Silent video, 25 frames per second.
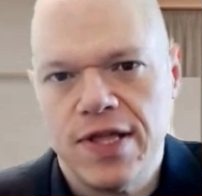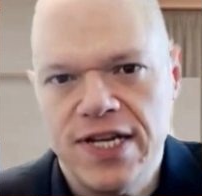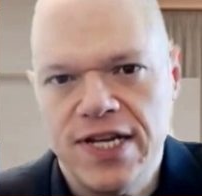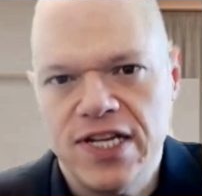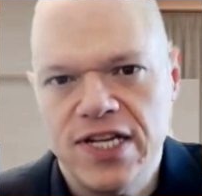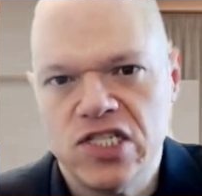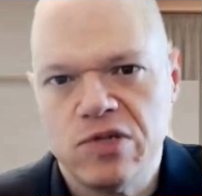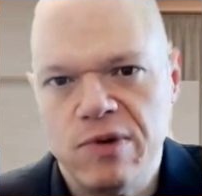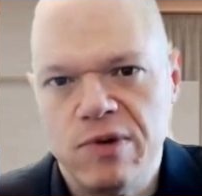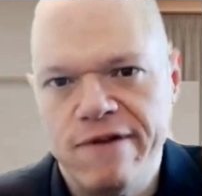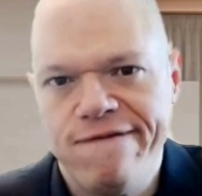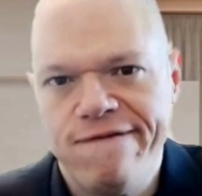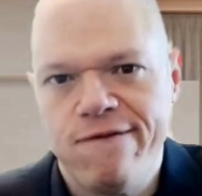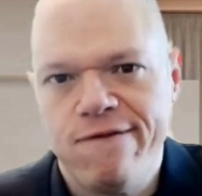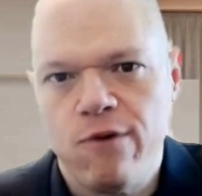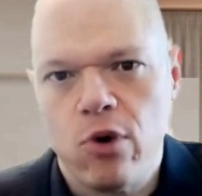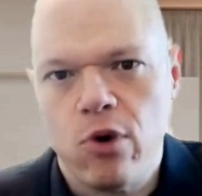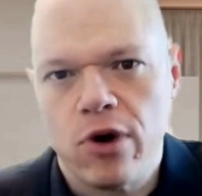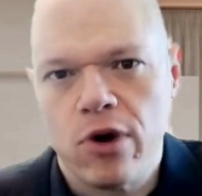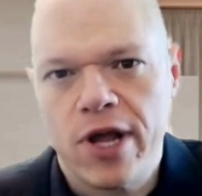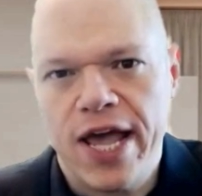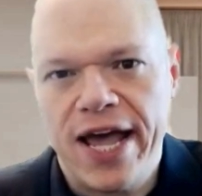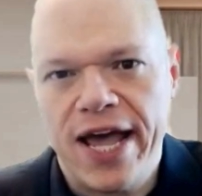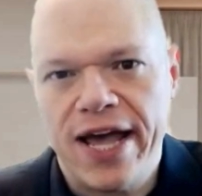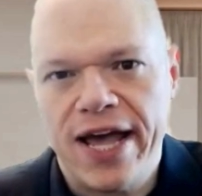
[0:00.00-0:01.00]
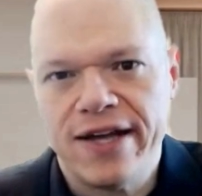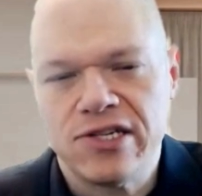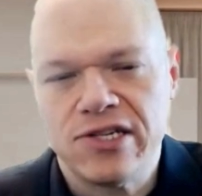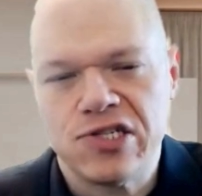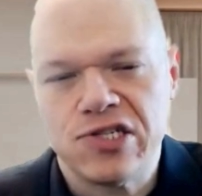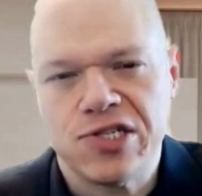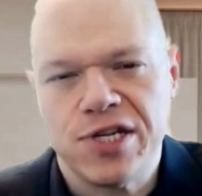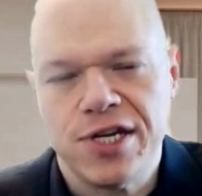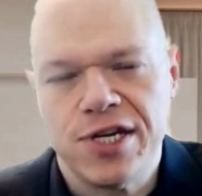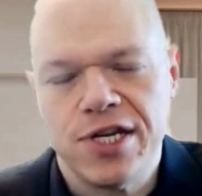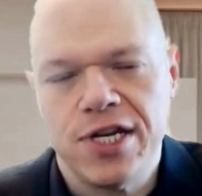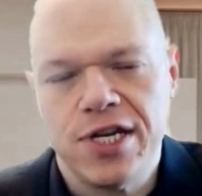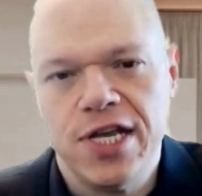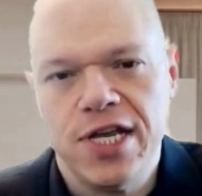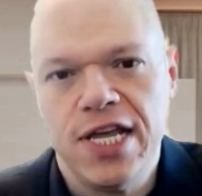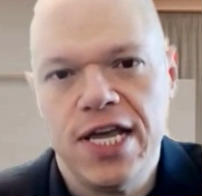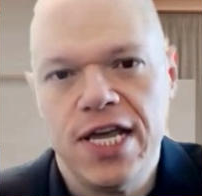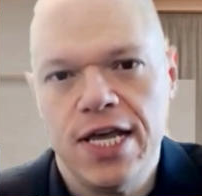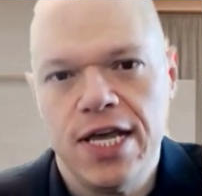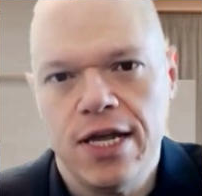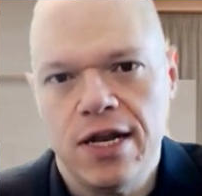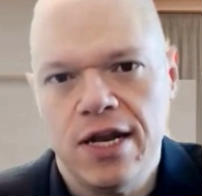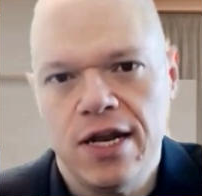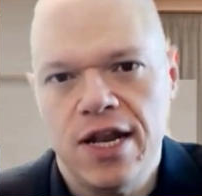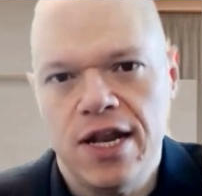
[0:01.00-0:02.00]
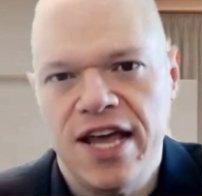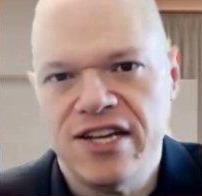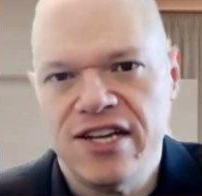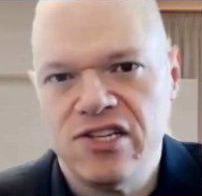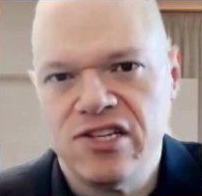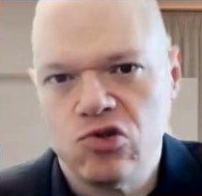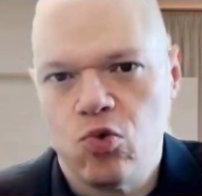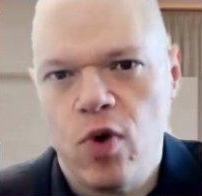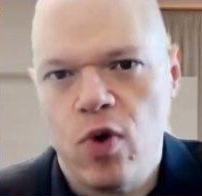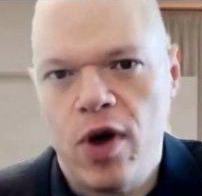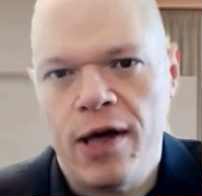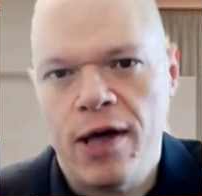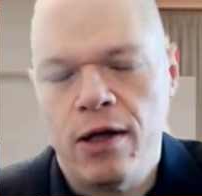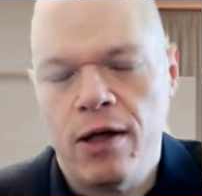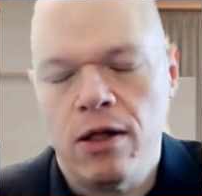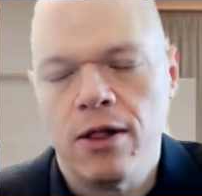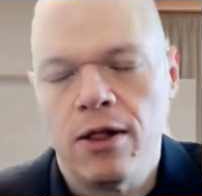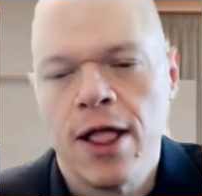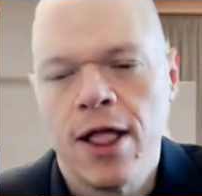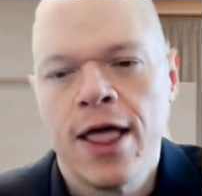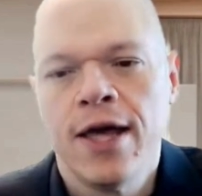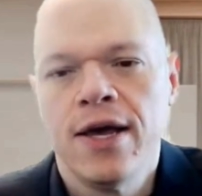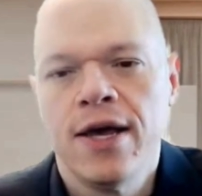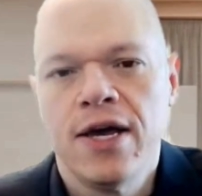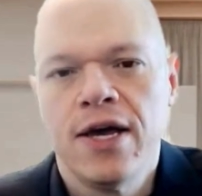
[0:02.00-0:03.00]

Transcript: that needs to be forecasted in as well.